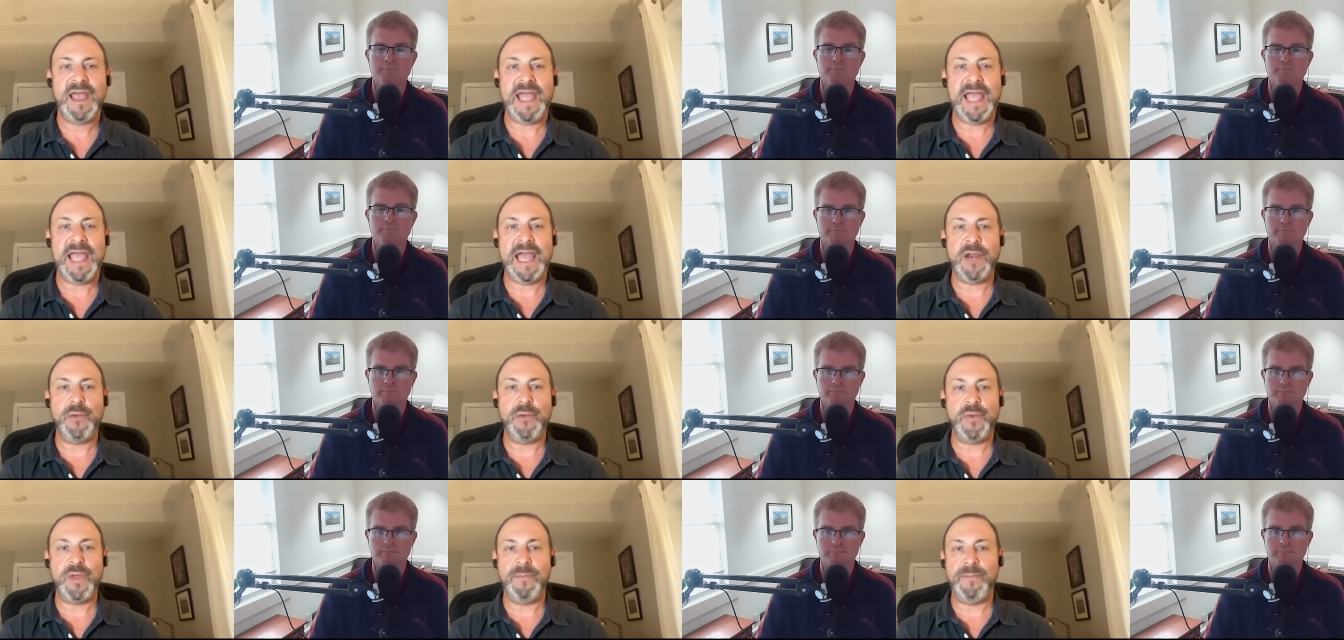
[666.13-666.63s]

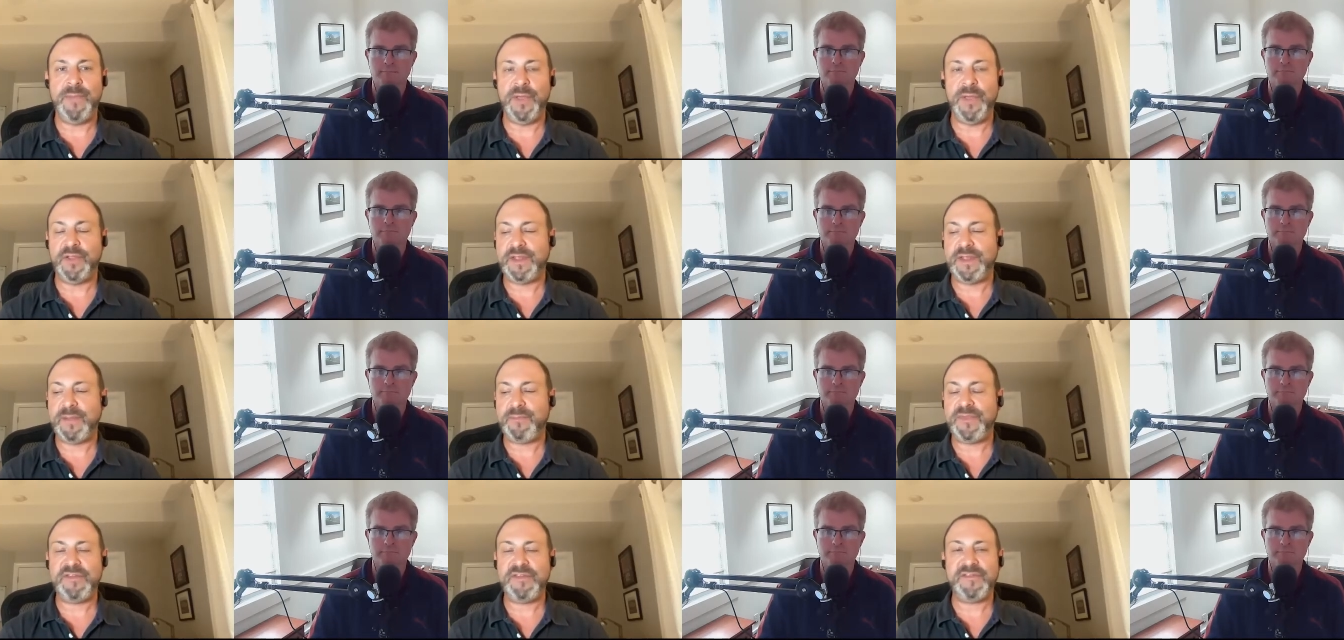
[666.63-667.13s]
Speaker 1: And we
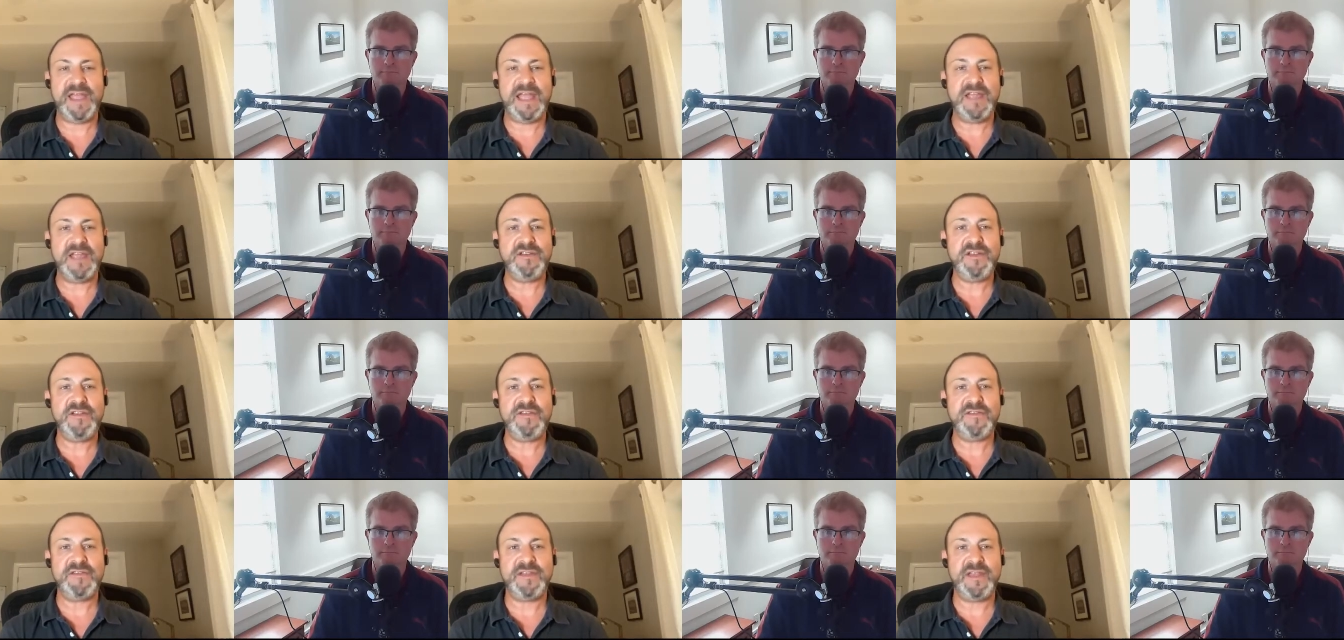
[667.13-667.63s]
built up this
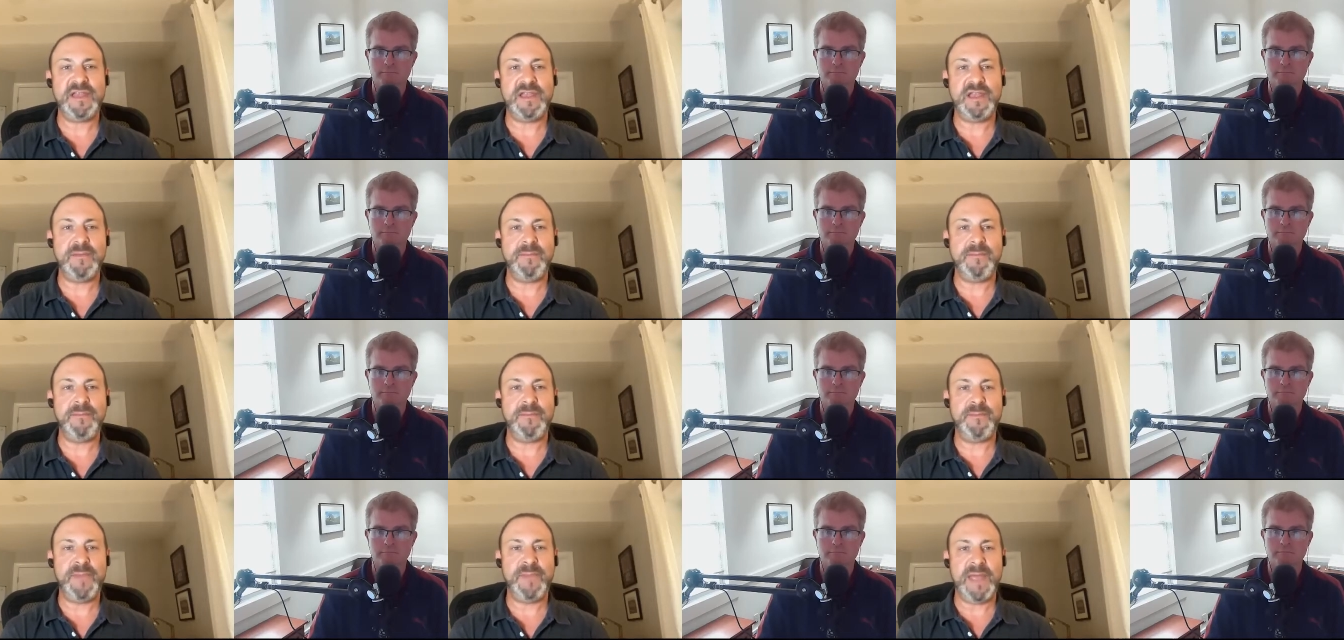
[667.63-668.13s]
agency